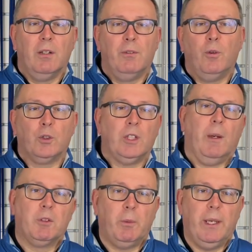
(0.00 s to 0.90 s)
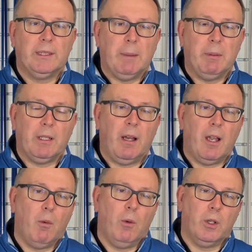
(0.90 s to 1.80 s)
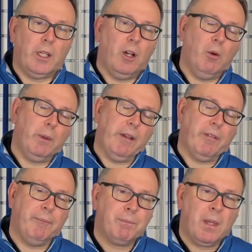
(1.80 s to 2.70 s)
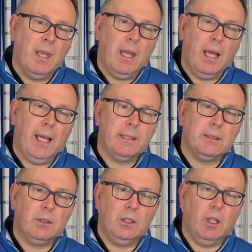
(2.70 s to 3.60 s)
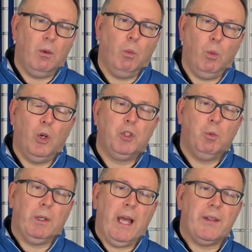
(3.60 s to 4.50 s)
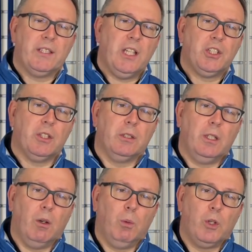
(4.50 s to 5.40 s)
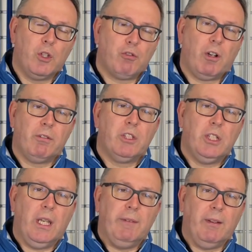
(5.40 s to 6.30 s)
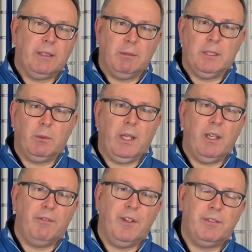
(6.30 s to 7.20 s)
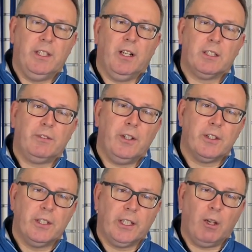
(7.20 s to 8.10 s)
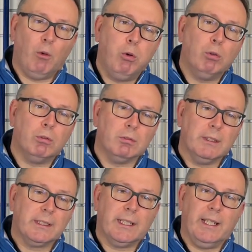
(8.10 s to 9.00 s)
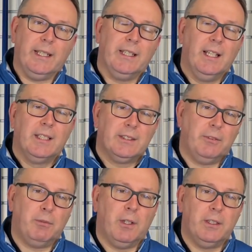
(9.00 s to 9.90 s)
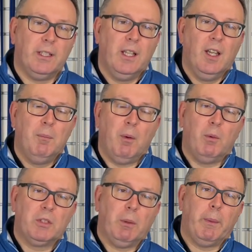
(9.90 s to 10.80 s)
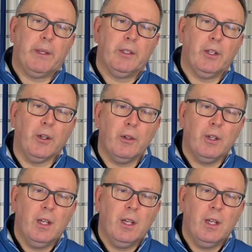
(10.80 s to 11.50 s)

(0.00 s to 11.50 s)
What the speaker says: 4 times a week type of guy or girl, whatever. And, what do you want out of the session? What you're trying to achieve. Someone says I want to hit it 50 yards further. You go, oh, okay, tough one, but we'll see what we can do.